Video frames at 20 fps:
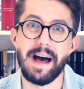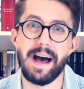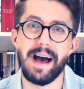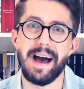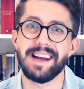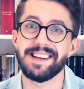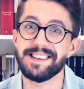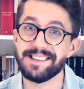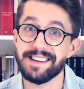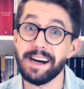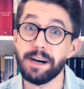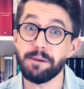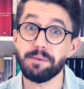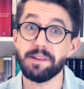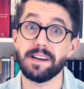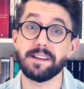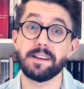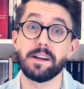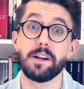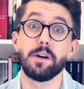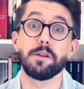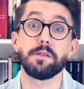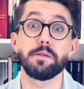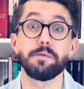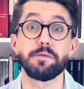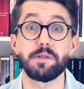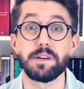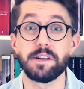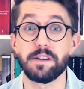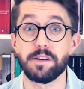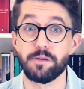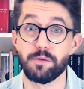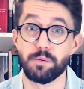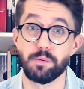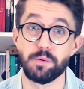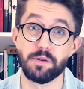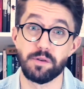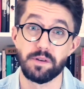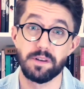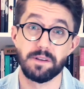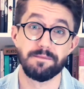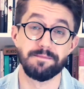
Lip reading: I doubt that a lot of readers would,